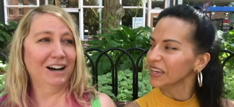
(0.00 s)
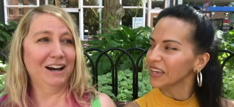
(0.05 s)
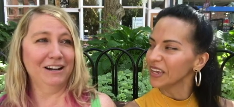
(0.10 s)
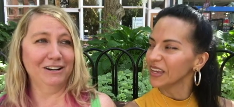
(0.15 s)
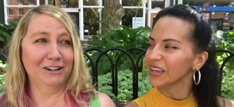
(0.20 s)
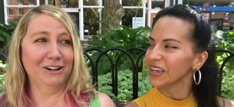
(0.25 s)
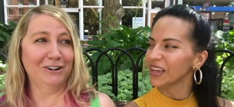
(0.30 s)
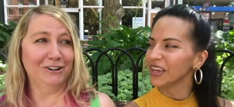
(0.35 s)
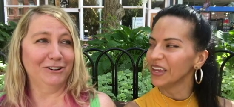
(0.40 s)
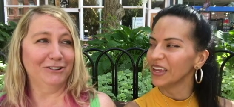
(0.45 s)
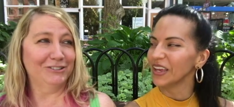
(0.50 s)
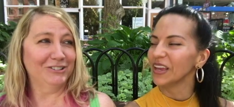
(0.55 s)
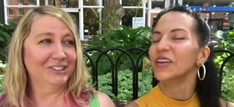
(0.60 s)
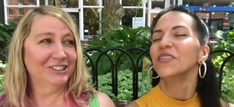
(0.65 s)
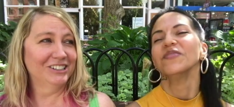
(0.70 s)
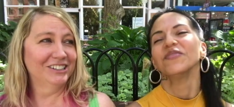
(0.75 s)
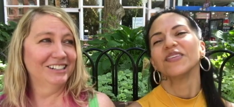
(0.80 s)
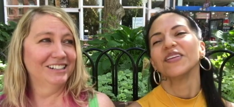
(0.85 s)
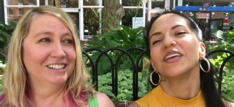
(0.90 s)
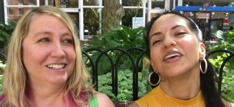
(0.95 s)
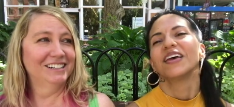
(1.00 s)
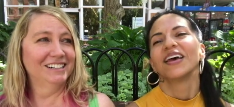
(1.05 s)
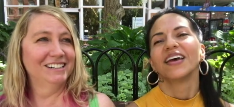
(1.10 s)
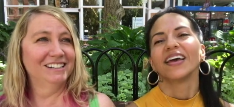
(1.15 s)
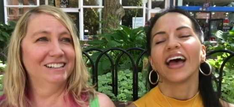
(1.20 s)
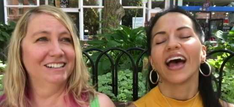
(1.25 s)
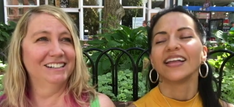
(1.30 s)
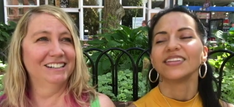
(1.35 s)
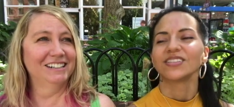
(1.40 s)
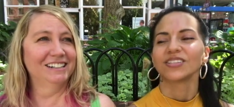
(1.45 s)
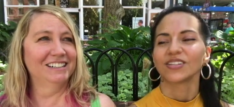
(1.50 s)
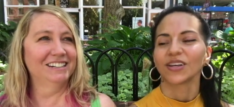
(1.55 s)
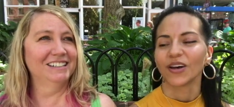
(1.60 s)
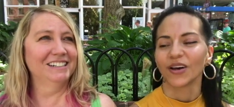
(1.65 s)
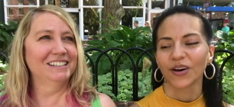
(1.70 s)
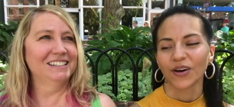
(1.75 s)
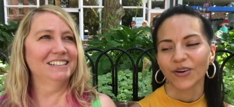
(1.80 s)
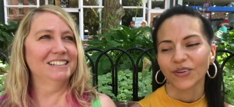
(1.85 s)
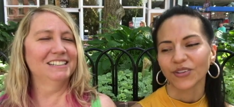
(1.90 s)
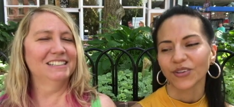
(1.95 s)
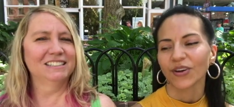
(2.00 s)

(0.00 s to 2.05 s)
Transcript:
Speaker 1: I know.
Speaker 2: and so